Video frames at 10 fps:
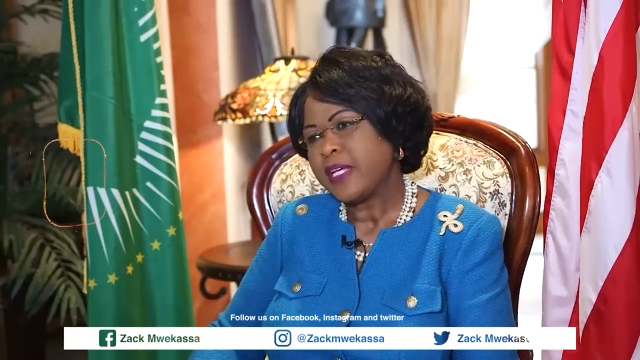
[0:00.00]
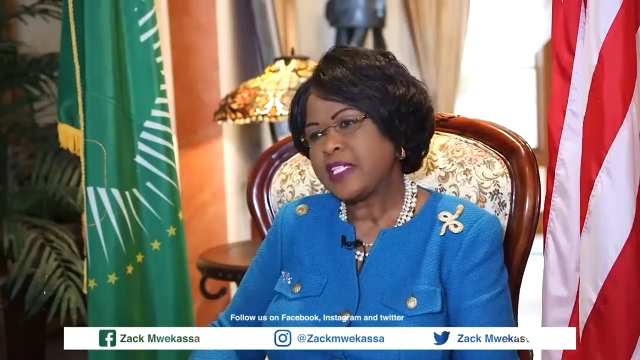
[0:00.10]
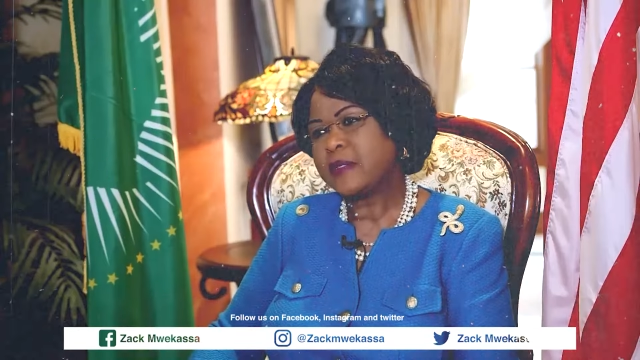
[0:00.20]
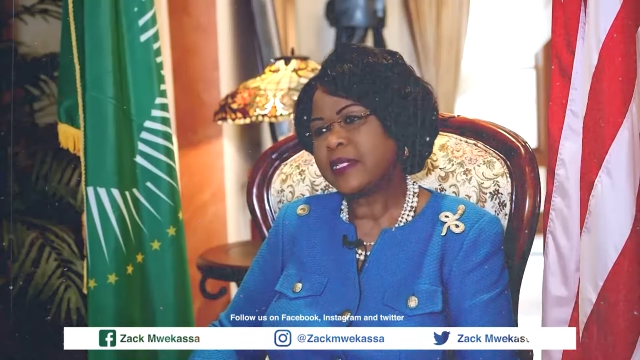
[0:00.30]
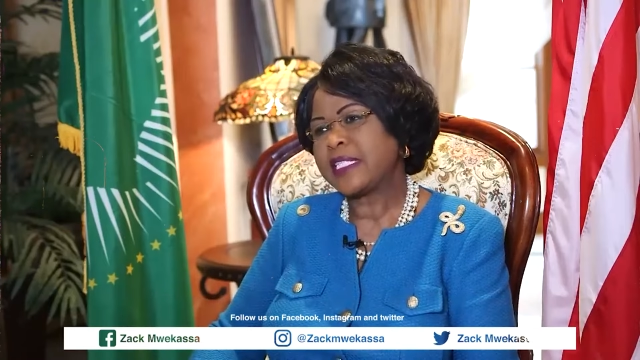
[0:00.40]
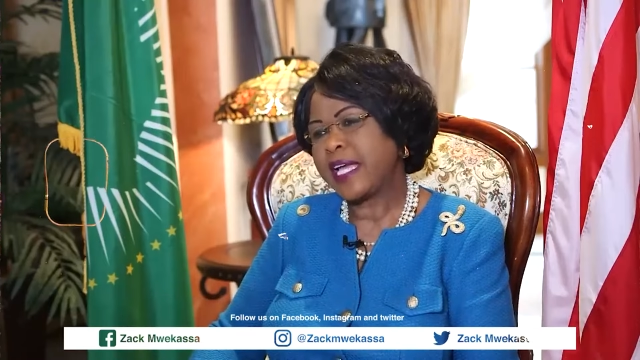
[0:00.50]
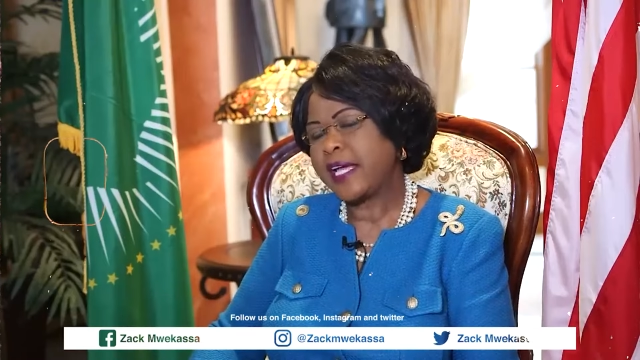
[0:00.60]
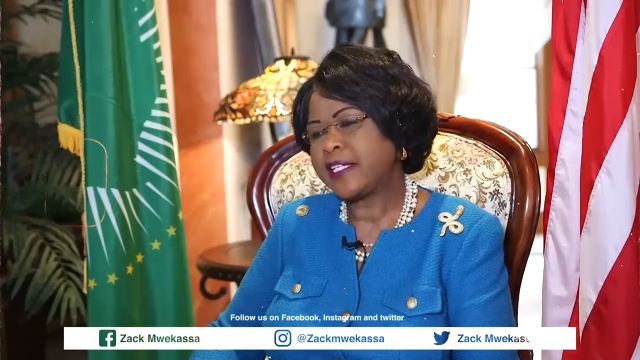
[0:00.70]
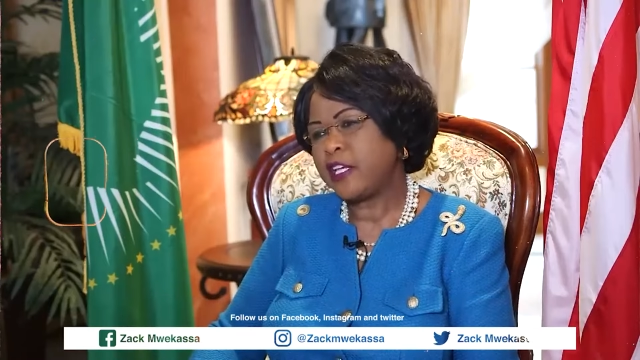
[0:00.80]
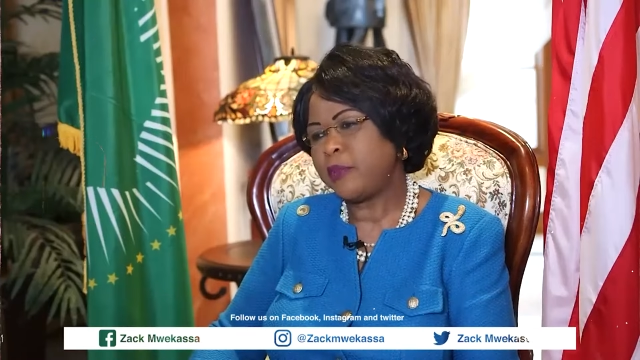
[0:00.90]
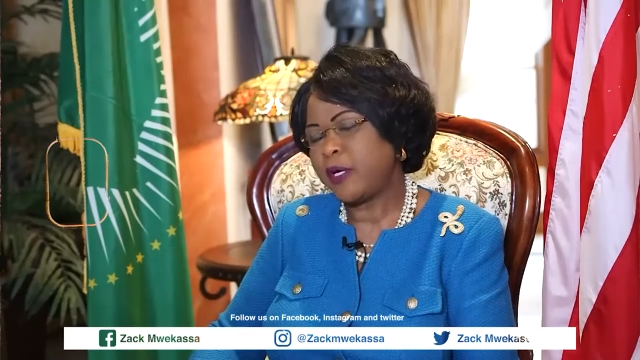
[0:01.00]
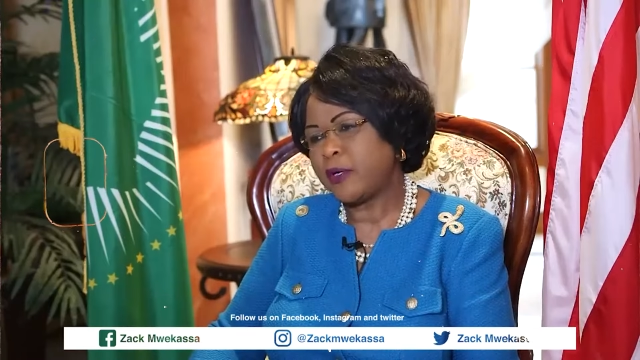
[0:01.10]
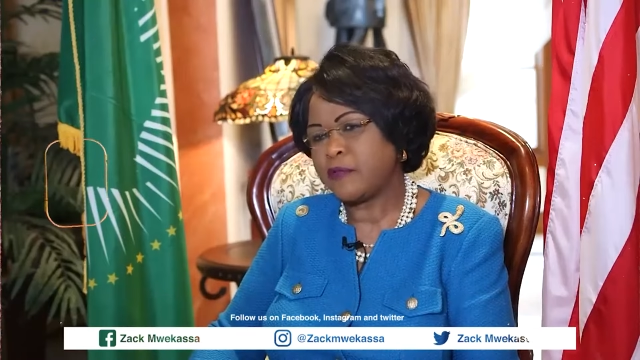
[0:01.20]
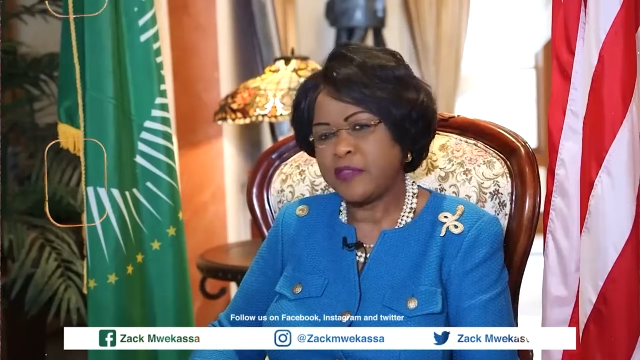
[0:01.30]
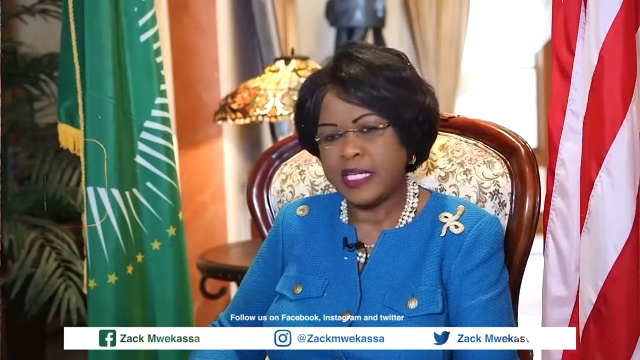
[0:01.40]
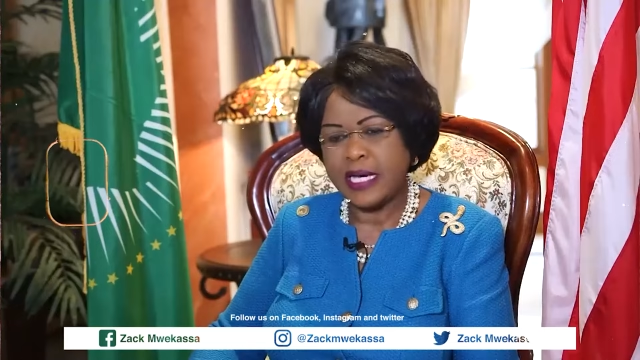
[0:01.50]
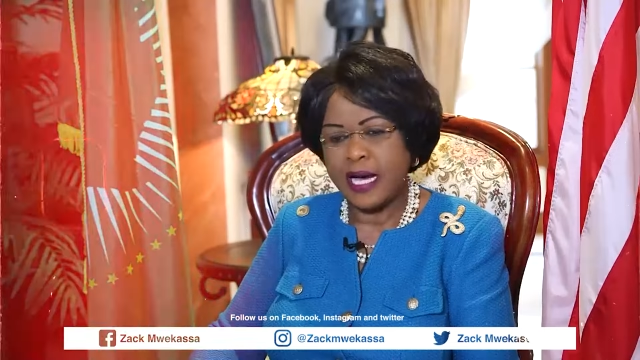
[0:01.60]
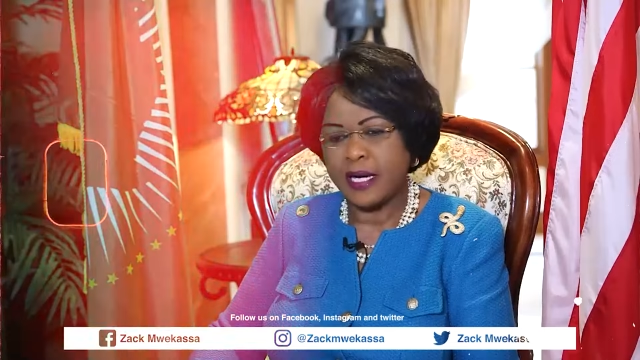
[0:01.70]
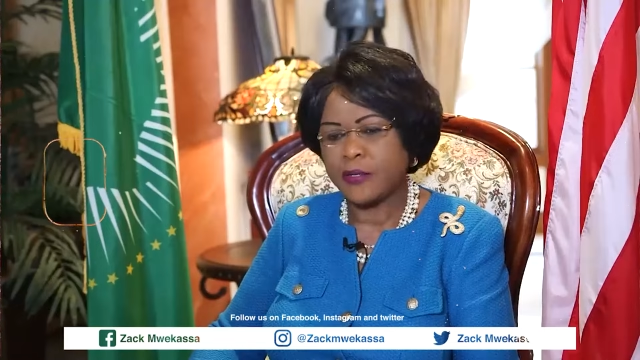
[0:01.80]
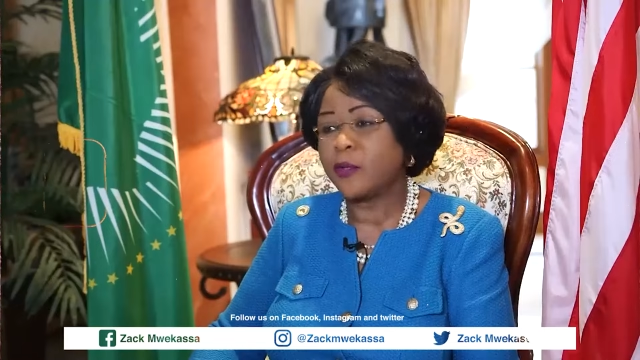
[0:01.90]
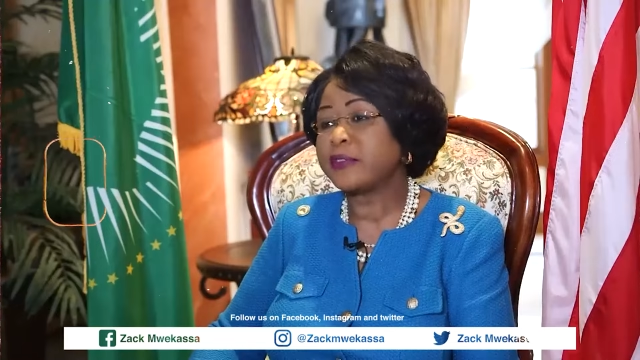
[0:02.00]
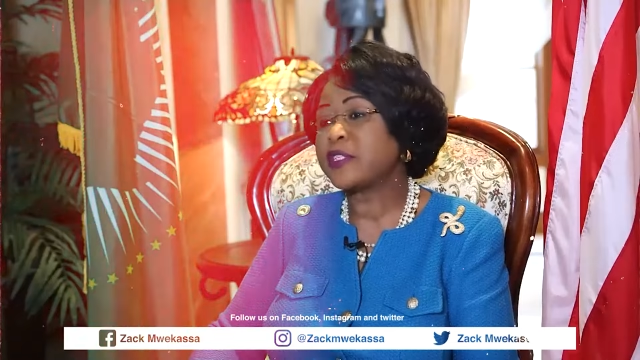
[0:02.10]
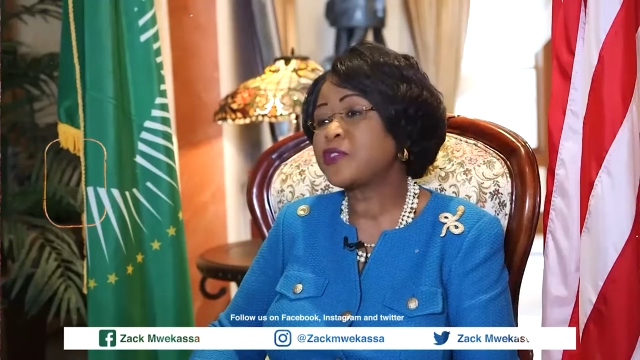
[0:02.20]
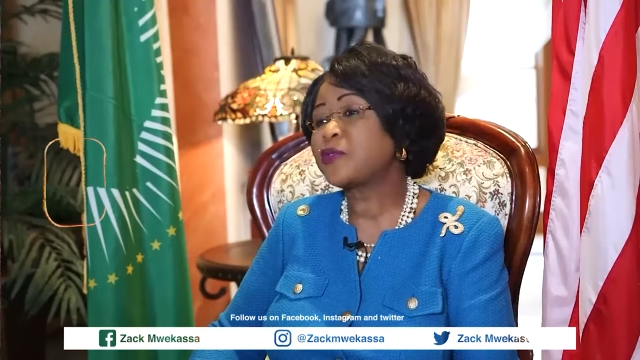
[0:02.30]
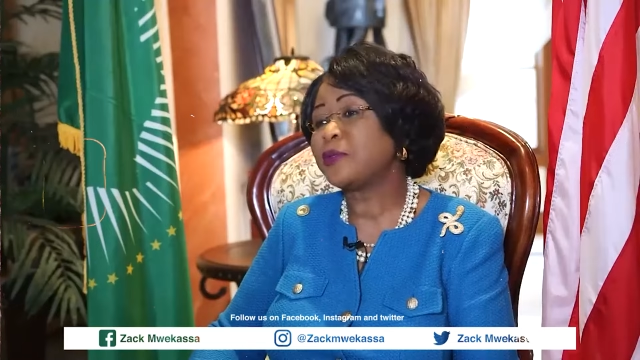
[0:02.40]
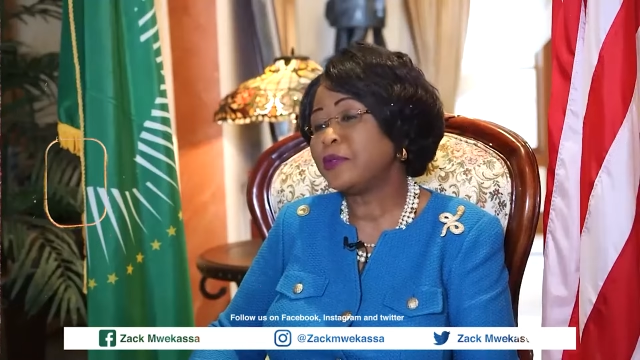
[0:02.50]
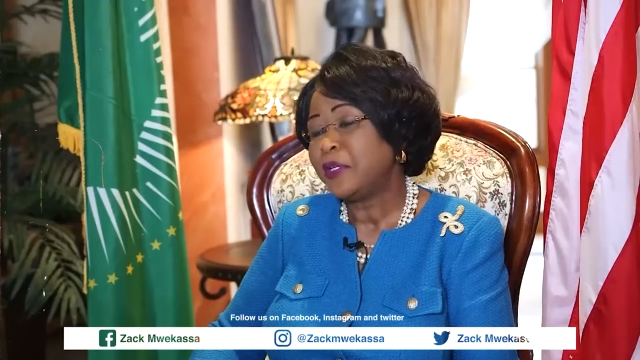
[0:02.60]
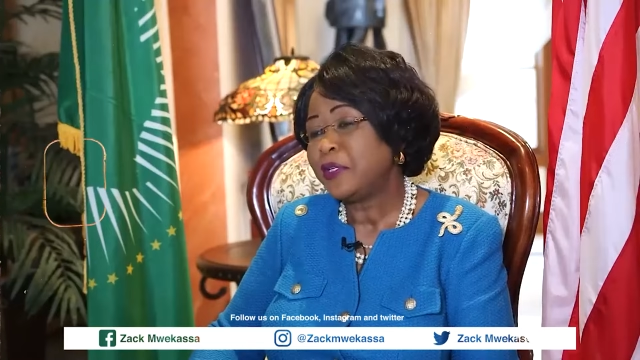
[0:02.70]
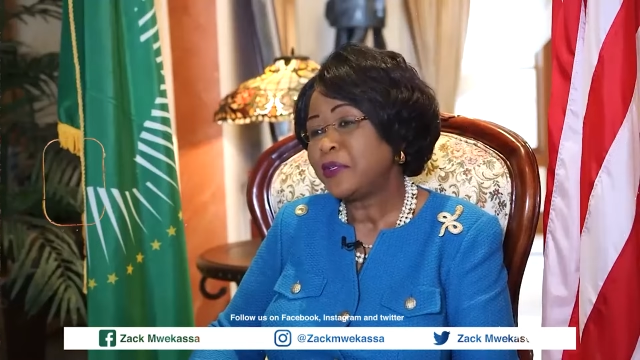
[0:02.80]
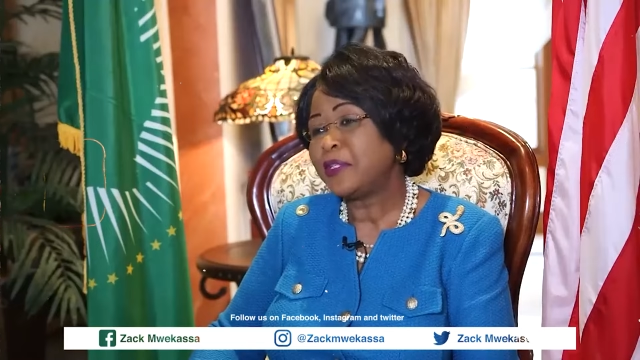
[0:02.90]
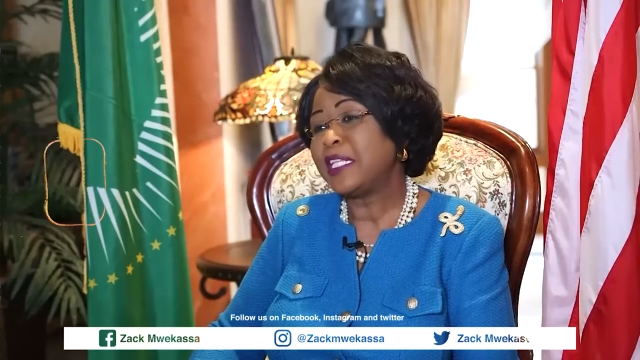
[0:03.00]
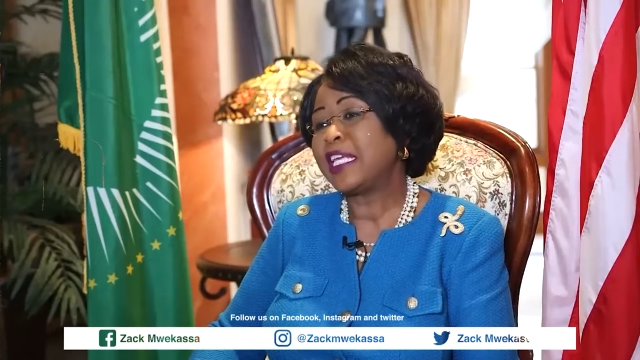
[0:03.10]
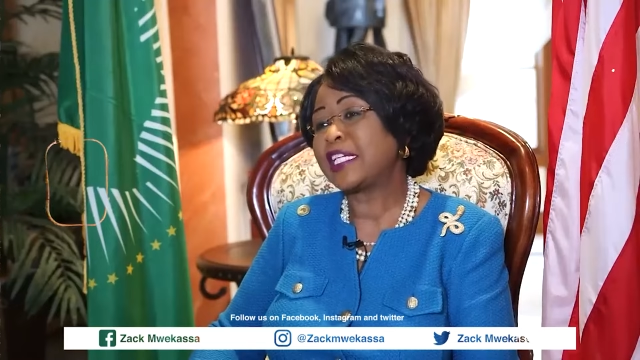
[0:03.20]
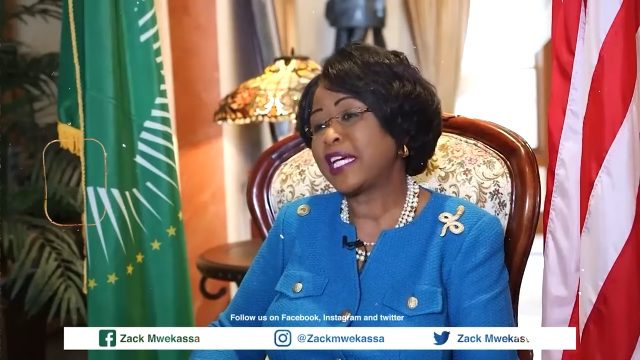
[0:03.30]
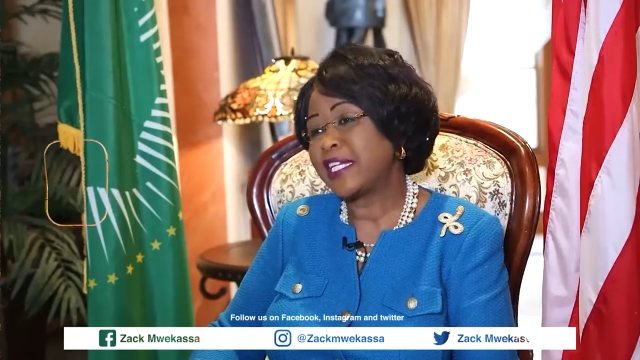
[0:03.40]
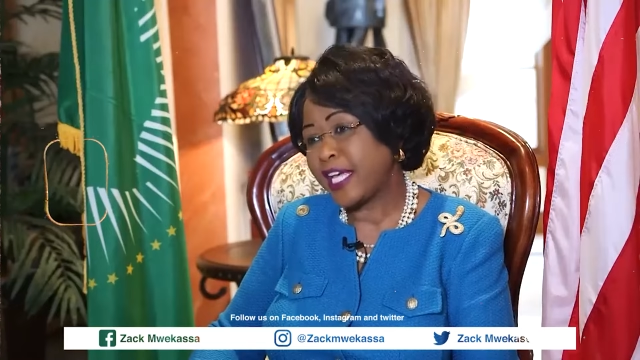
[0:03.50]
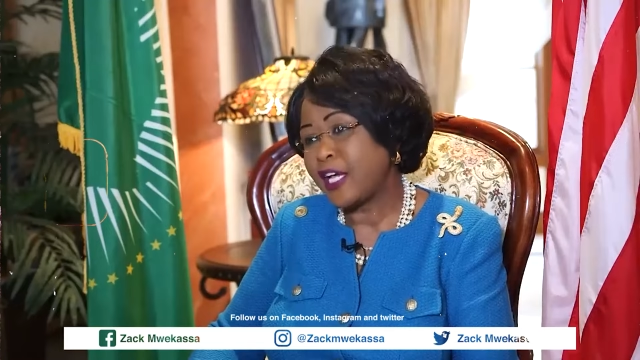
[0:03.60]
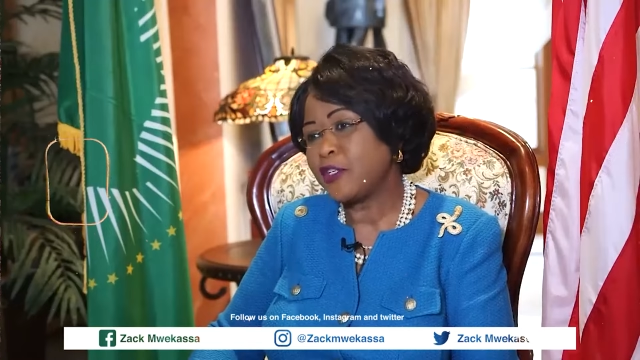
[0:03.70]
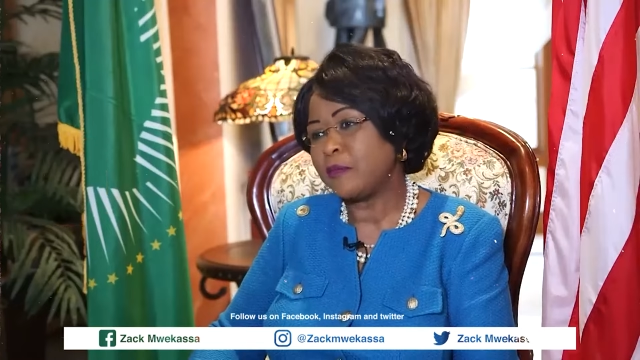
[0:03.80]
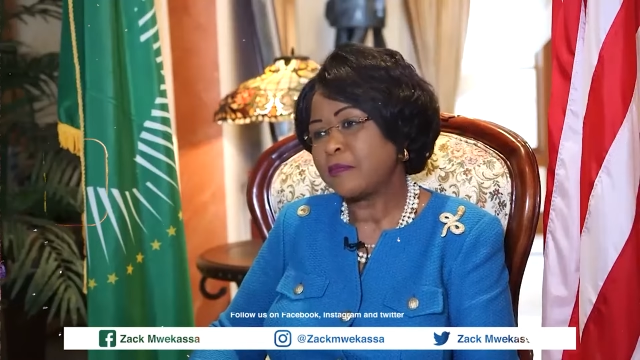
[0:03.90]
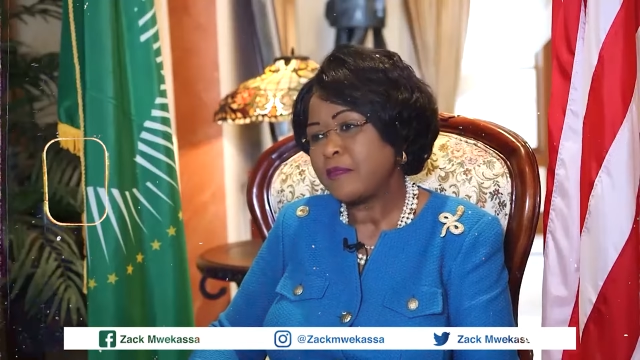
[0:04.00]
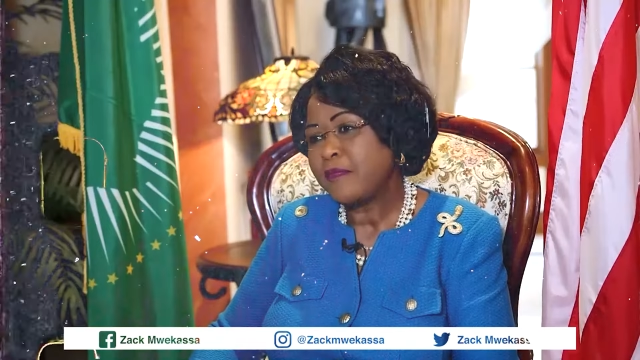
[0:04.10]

She was the gatekeeper of the uh, golden stool in the Ashanti kingdom.